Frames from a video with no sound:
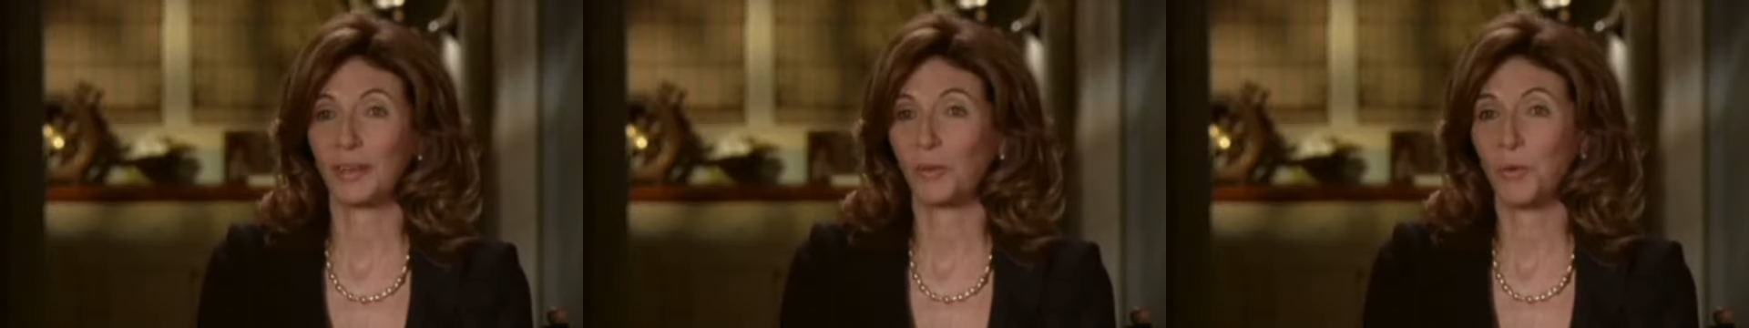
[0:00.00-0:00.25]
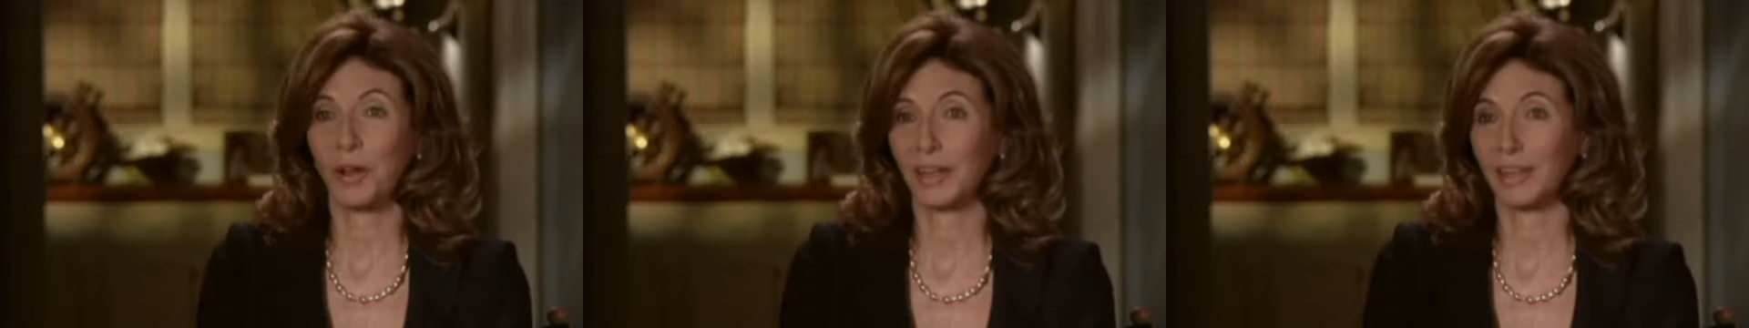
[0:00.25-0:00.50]

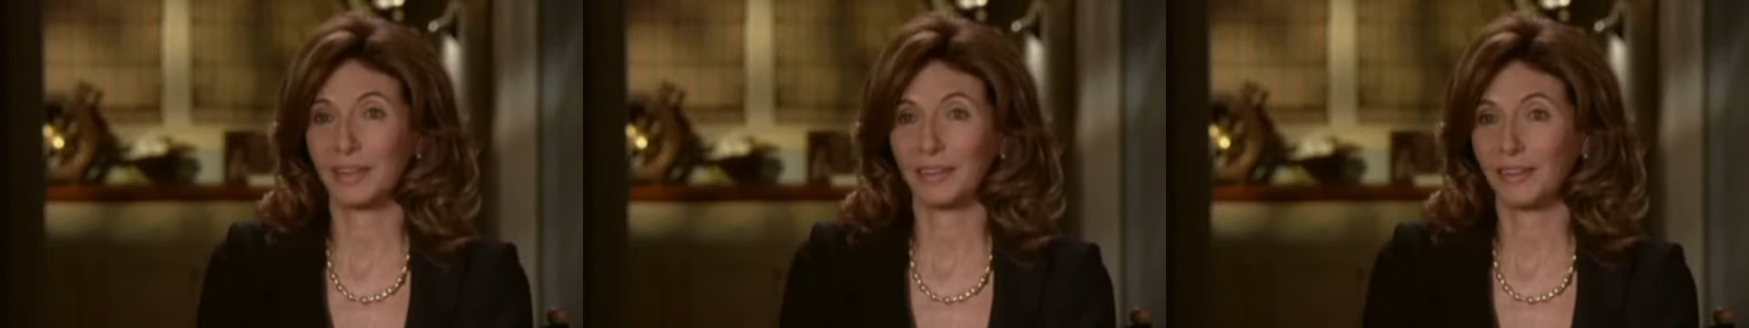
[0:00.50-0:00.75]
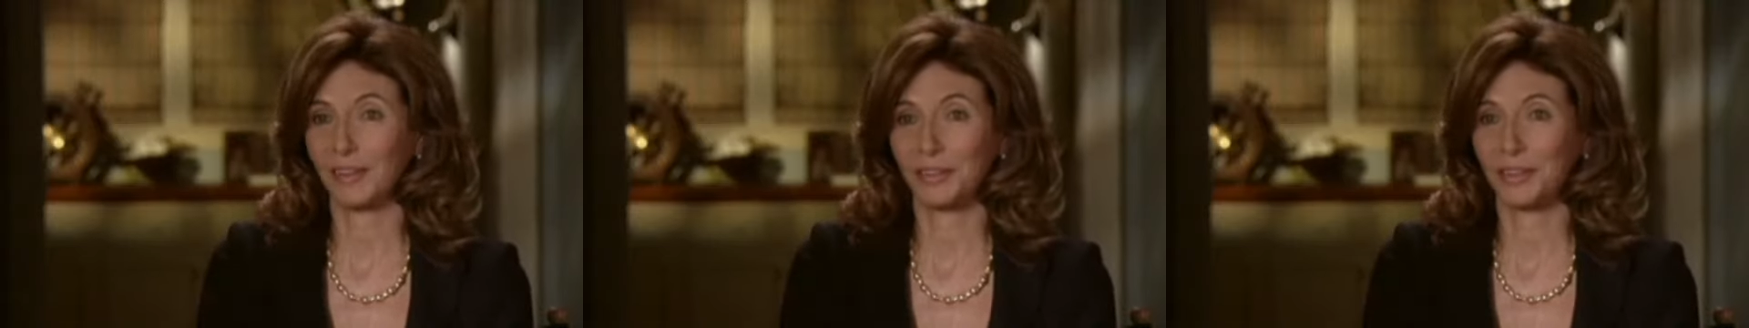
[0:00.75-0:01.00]

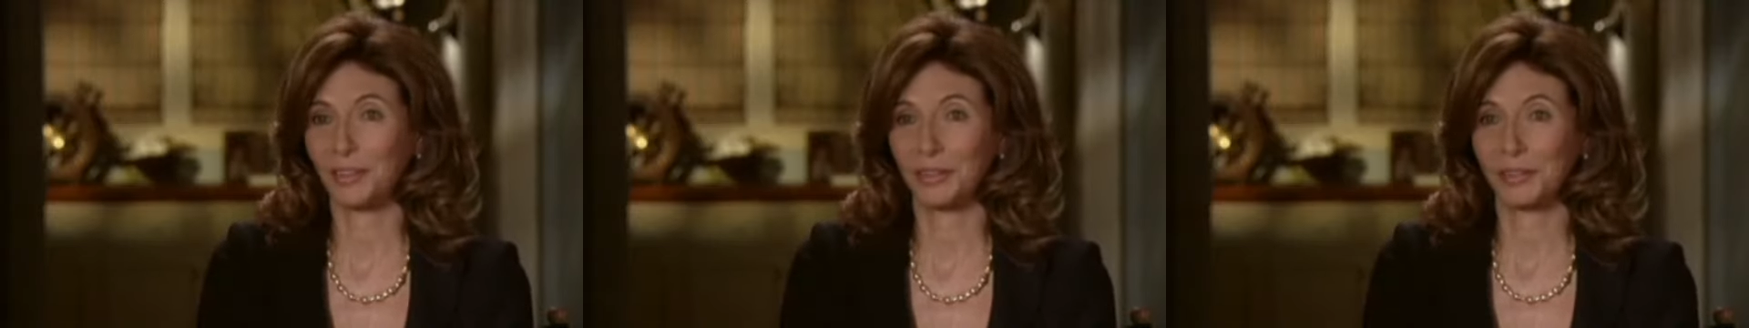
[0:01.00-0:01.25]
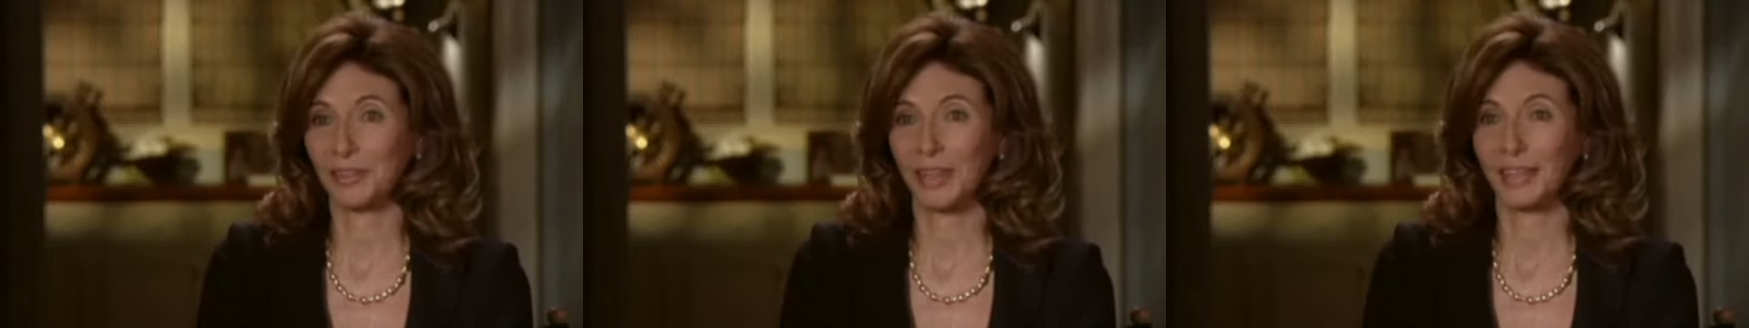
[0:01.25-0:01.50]
walking on the
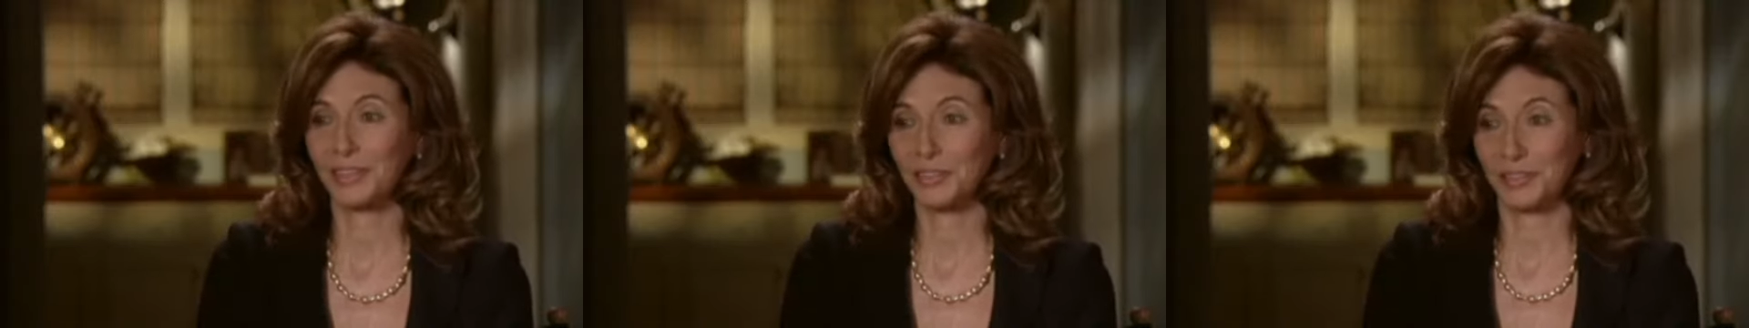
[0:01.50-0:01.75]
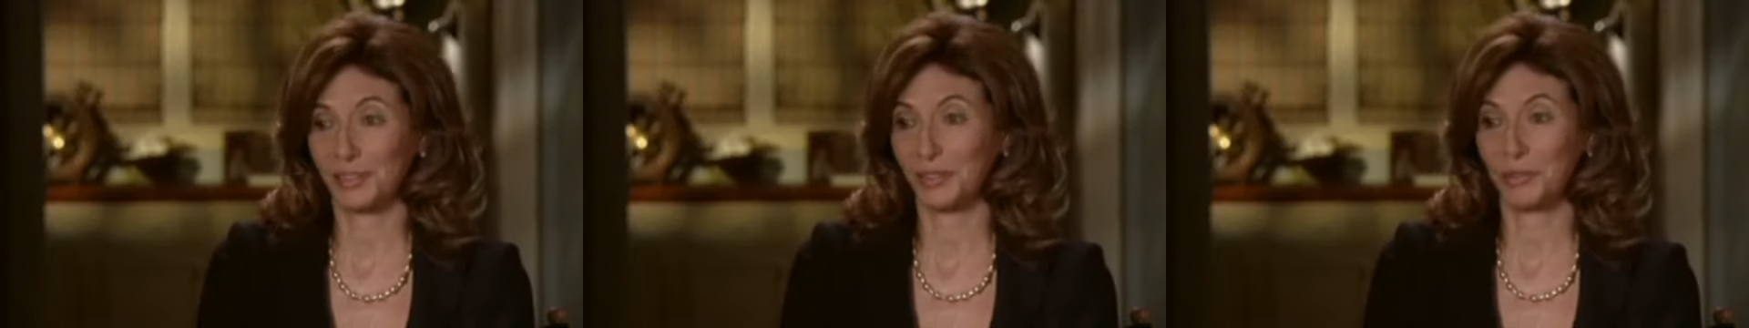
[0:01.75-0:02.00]
earth. I
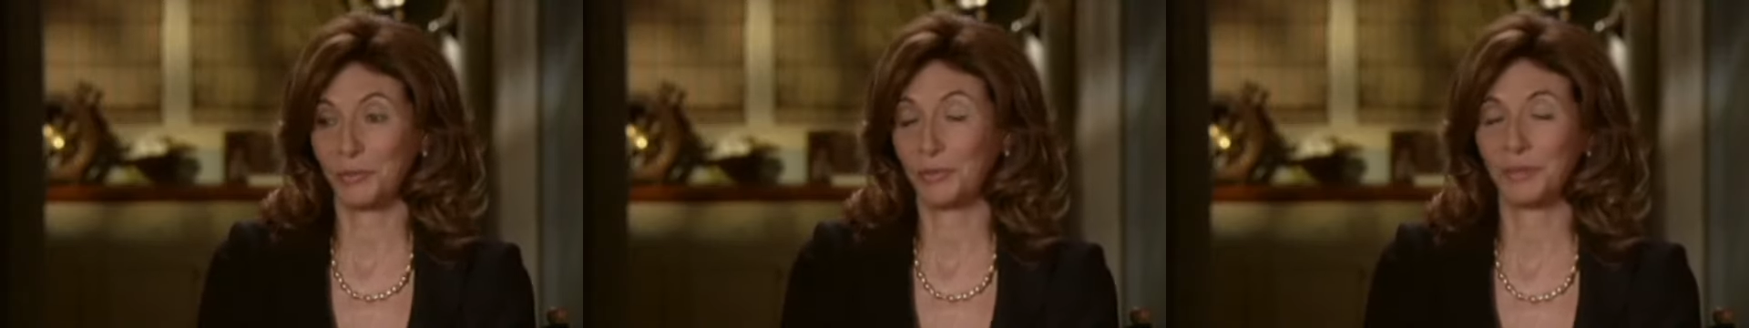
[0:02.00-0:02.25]
just adore